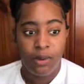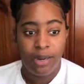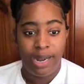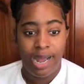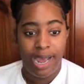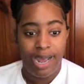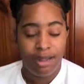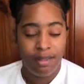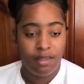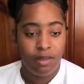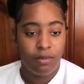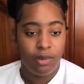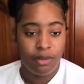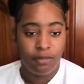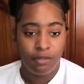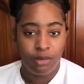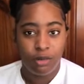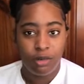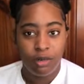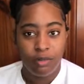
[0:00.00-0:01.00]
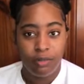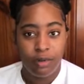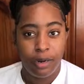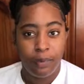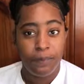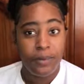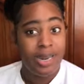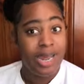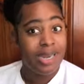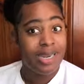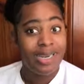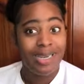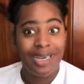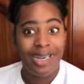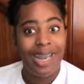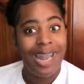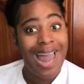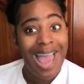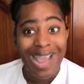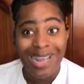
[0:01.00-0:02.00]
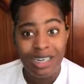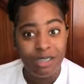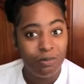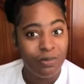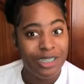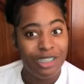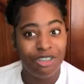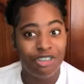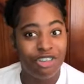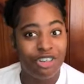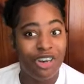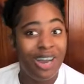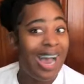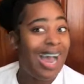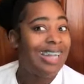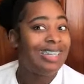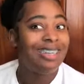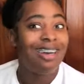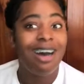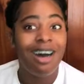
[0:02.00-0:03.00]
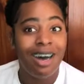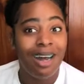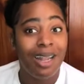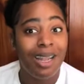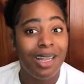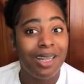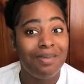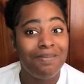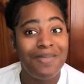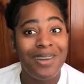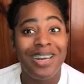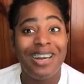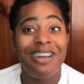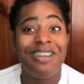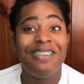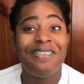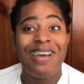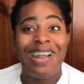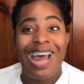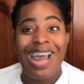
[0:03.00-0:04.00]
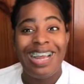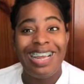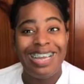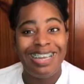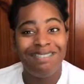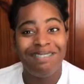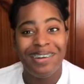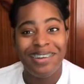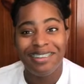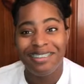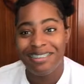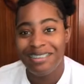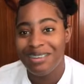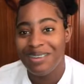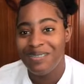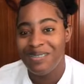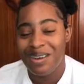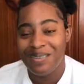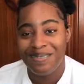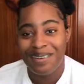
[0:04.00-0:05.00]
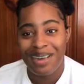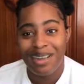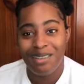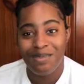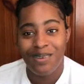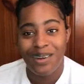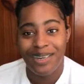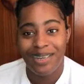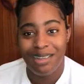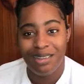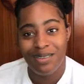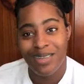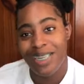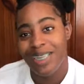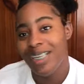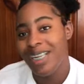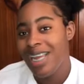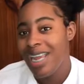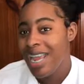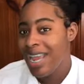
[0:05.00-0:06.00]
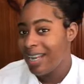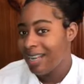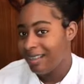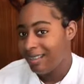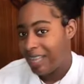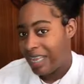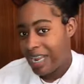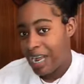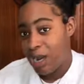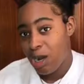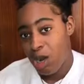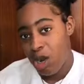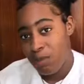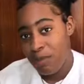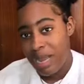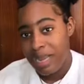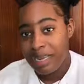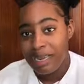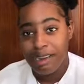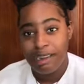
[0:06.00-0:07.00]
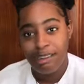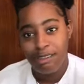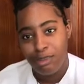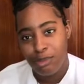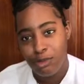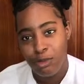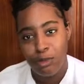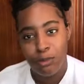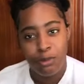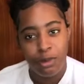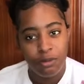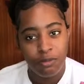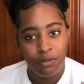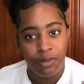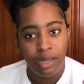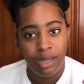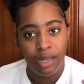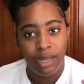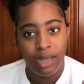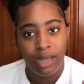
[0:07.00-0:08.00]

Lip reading: I had some left over, but I didn't like the picture at all, because when I went to do my passport as well, they said that, oh, my hair is too puffy.